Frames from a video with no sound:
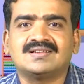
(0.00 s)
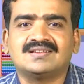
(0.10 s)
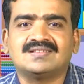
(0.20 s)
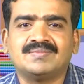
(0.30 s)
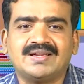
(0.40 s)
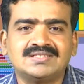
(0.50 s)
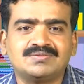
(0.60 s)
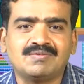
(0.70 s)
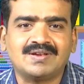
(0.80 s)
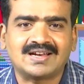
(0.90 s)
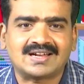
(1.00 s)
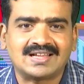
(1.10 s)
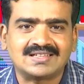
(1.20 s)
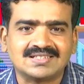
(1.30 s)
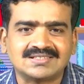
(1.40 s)
means we will get
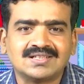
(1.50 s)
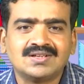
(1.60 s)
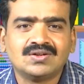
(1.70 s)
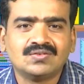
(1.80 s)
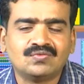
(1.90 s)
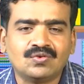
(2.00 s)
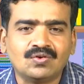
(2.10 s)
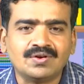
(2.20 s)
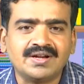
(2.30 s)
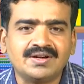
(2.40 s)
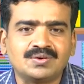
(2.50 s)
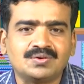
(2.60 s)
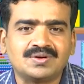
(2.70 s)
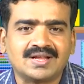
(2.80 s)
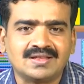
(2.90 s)
like this 4 into
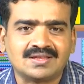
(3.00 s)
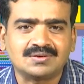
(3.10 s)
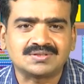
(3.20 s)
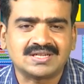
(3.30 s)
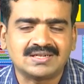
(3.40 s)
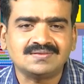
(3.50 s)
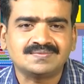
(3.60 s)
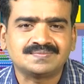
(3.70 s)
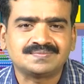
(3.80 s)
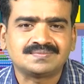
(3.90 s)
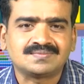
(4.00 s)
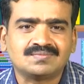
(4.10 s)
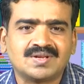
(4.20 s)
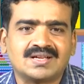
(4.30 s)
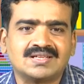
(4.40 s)
10,000,
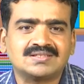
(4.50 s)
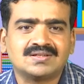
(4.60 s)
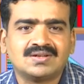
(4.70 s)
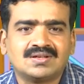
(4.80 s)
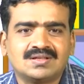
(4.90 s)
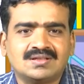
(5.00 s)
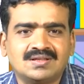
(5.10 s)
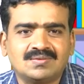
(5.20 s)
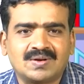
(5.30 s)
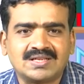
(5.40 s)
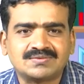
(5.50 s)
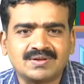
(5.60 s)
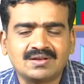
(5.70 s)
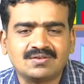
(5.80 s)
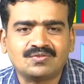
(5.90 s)
because the place
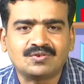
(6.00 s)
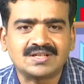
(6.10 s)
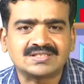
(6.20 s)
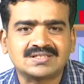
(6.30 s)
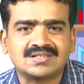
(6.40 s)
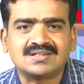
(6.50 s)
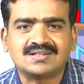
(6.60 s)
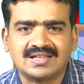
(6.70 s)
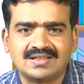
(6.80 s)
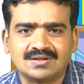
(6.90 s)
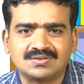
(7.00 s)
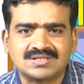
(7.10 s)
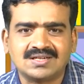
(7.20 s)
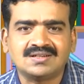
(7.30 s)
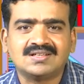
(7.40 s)
value of 4 is
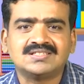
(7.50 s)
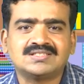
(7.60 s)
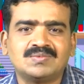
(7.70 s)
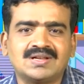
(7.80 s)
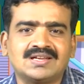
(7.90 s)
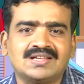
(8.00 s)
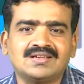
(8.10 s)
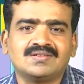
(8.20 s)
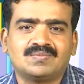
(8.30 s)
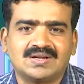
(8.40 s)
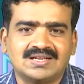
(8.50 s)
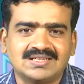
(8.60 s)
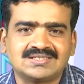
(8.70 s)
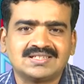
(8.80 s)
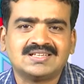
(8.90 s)
10,000. Similarly,
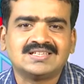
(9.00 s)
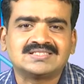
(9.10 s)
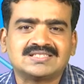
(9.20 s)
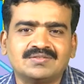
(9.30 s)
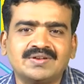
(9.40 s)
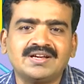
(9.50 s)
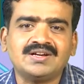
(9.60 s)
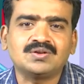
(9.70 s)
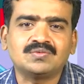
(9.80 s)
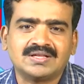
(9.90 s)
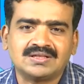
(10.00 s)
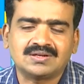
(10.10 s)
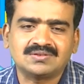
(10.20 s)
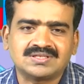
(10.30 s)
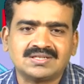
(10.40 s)
plus 7 into
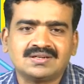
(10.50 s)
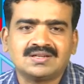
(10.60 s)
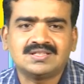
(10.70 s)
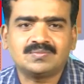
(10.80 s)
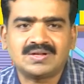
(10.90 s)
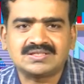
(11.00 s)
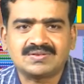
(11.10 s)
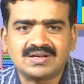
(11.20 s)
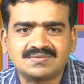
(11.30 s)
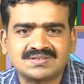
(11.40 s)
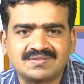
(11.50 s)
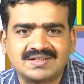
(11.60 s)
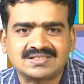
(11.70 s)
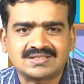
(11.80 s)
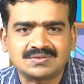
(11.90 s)
1,000, the place value of 7
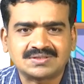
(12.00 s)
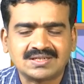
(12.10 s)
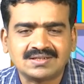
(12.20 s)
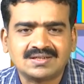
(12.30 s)
is 1,000.